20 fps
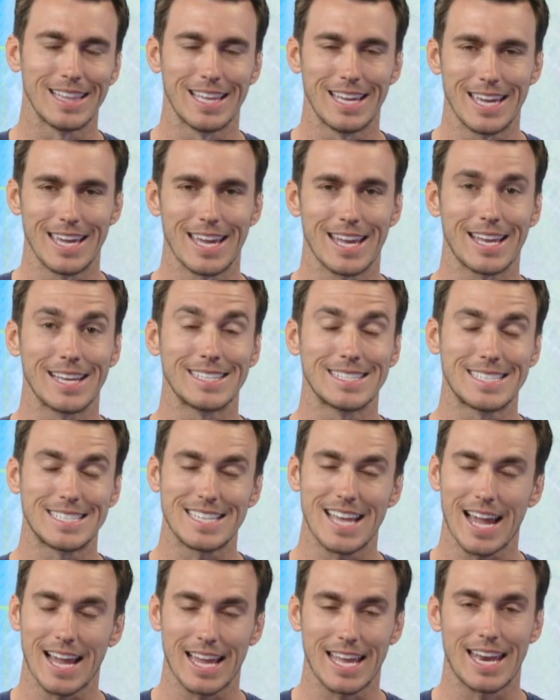League
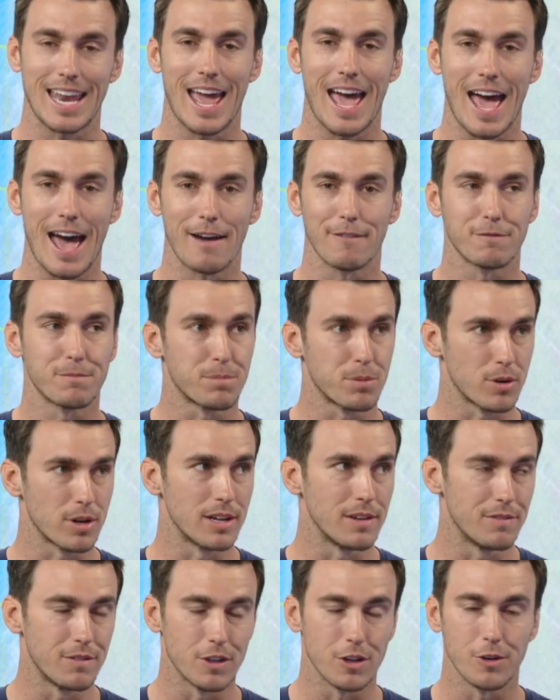second half
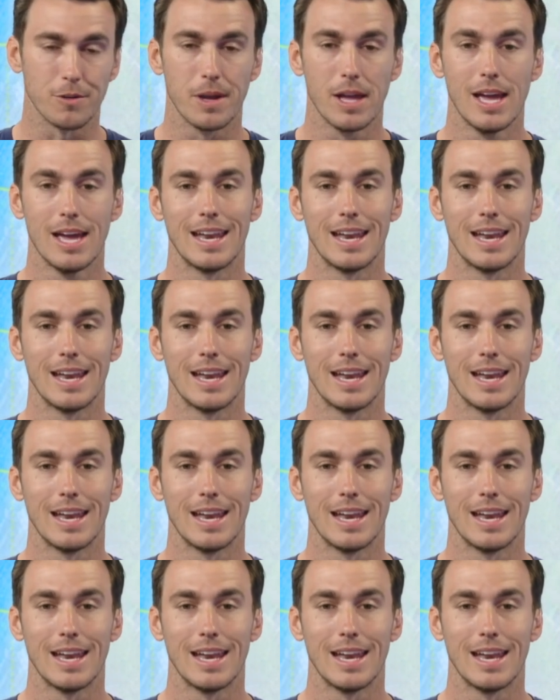preview.